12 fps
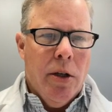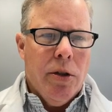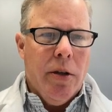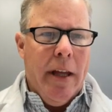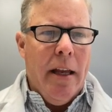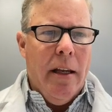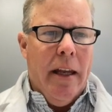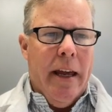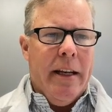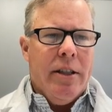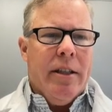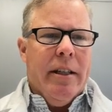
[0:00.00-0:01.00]
So that
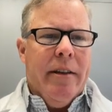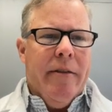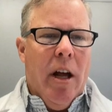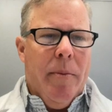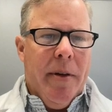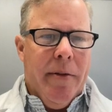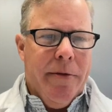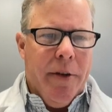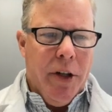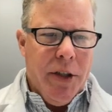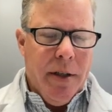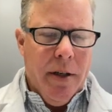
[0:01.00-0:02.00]
led us to develop the
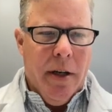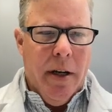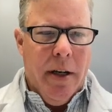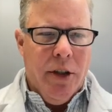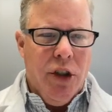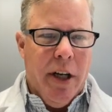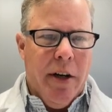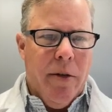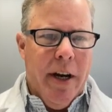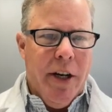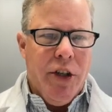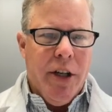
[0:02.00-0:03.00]
first
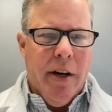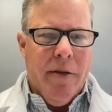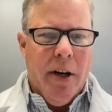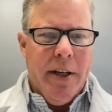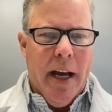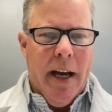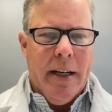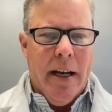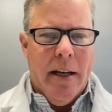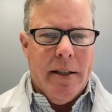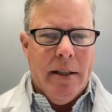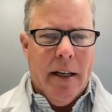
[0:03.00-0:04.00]
generation of our
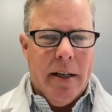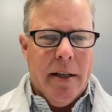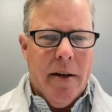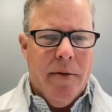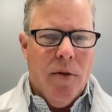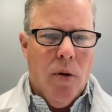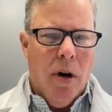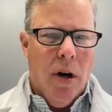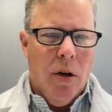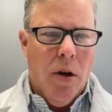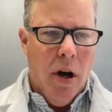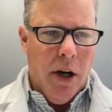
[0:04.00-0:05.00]
diagnostic for
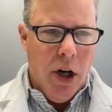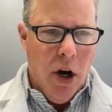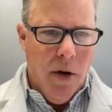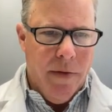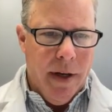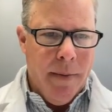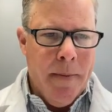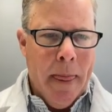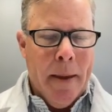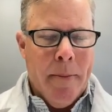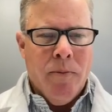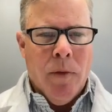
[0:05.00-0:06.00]
long COVID,
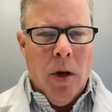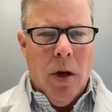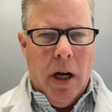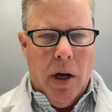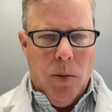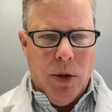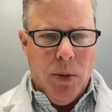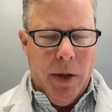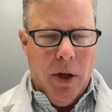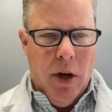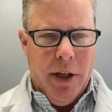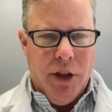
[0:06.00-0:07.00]
which we
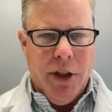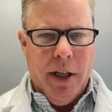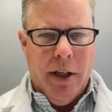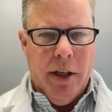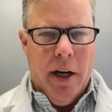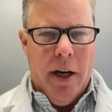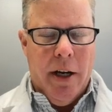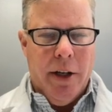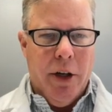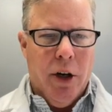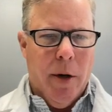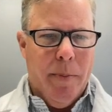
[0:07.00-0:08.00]
launched in
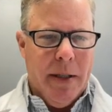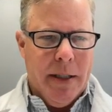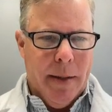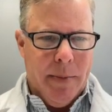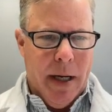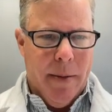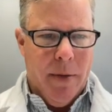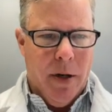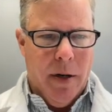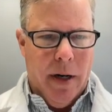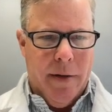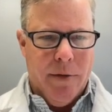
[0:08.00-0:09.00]
Europe in
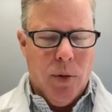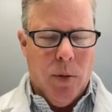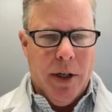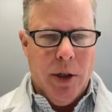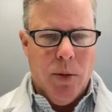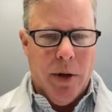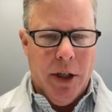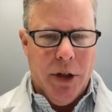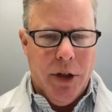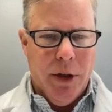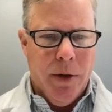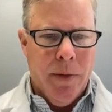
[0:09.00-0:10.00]
September of
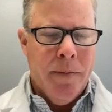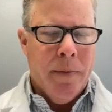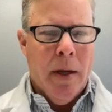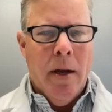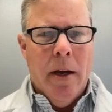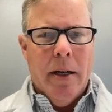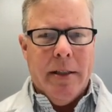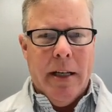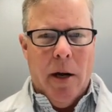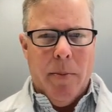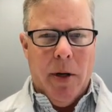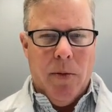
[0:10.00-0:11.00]
2022. Is
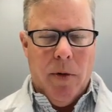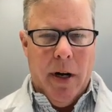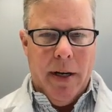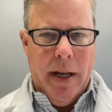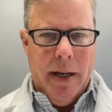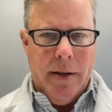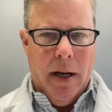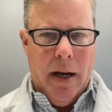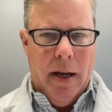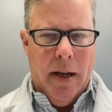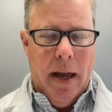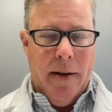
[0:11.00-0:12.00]
now being run at
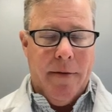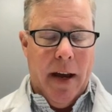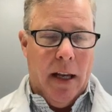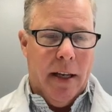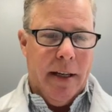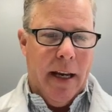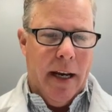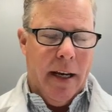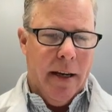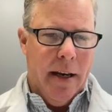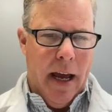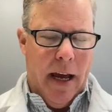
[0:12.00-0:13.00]
and
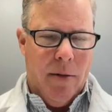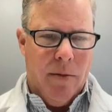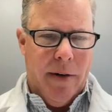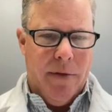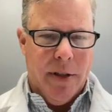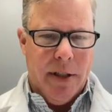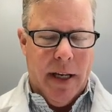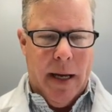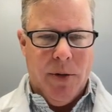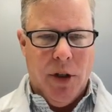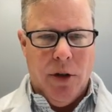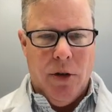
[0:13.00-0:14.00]
validated at reference
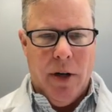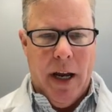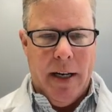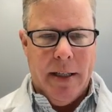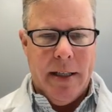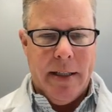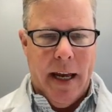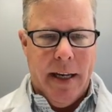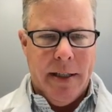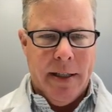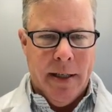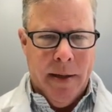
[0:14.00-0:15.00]
labs in the United
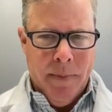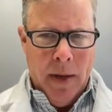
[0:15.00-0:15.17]
States,